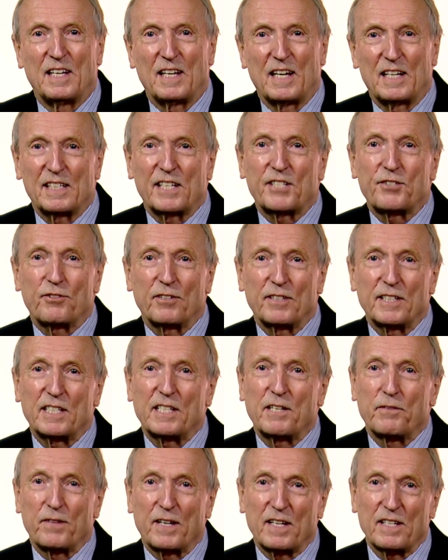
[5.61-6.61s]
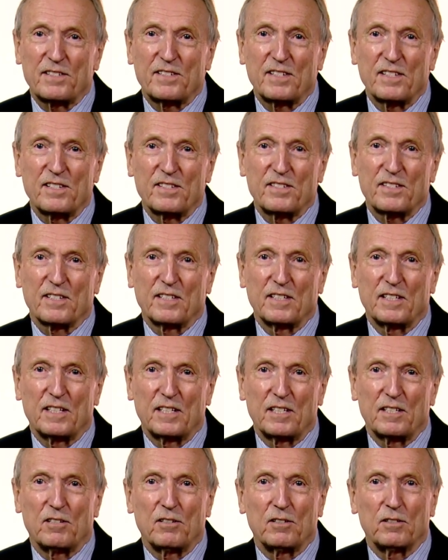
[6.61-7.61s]
Electronic devices
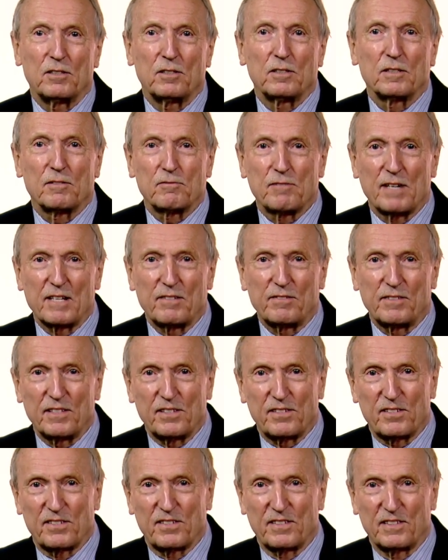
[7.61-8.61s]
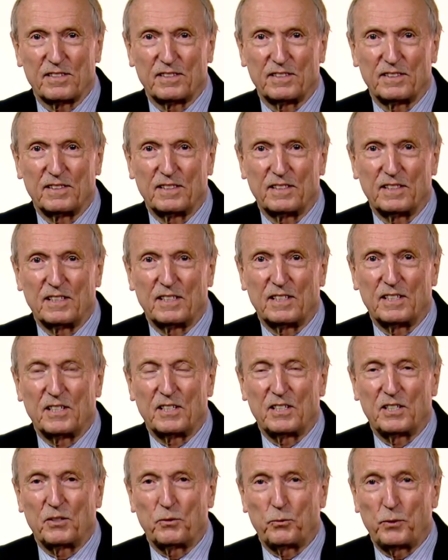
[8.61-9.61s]
are all around us.
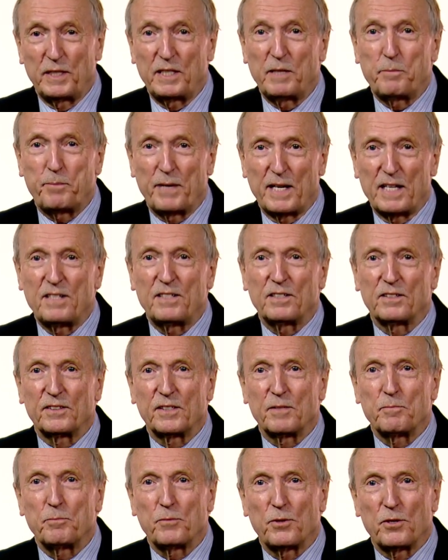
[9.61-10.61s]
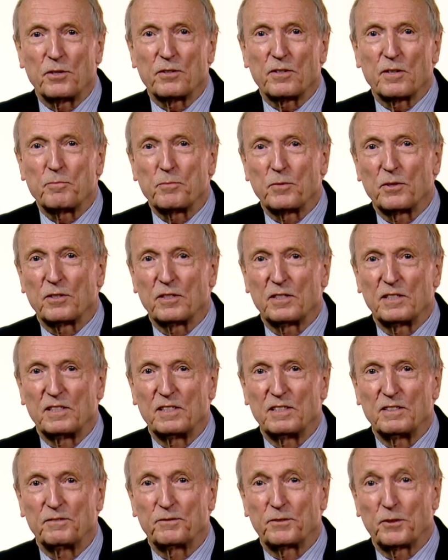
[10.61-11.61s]
We depend on them more and more
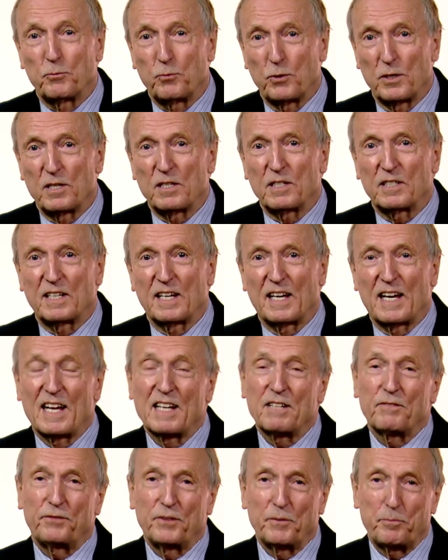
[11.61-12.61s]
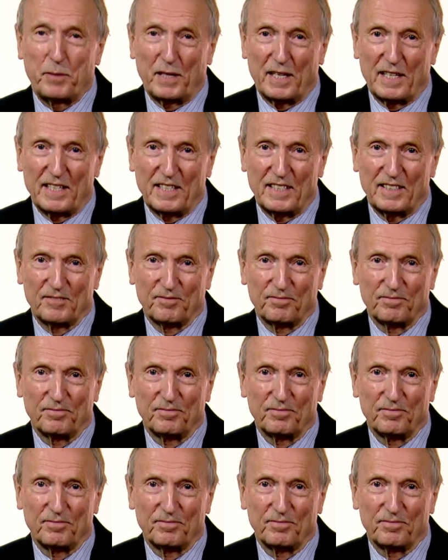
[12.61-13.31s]
for work and for play.